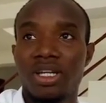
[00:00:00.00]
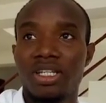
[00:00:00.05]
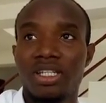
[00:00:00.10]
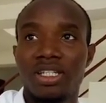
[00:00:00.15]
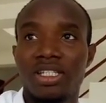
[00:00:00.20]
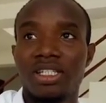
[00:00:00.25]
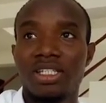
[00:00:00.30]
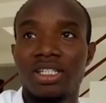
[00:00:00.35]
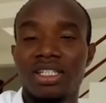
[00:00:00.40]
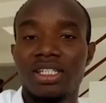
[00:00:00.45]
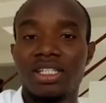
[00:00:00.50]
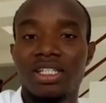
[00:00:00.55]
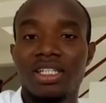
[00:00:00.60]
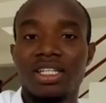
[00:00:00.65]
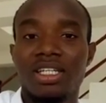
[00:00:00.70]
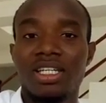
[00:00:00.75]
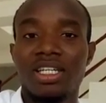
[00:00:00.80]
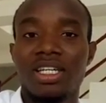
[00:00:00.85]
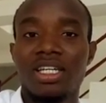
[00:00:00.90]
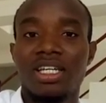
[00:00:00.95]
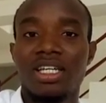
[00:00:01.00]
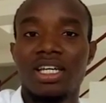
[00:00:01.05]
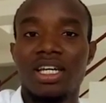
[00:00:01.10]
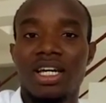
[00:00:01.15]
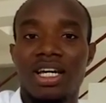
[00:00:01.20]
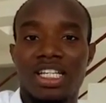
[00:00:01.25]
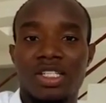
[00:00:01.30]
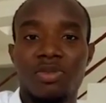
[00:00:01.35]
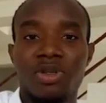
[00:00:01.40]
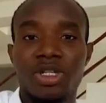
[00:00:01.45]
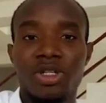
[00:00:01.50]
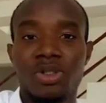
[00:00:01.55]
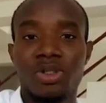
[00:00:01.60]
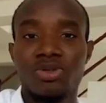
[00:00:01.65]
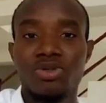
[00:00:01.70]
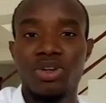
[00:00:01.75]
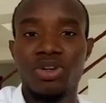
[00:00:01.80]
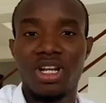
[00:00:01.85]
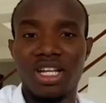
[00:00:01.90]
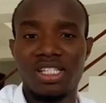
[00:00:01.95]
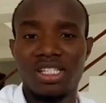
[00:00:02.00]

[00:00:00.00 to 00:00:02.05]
He has been into real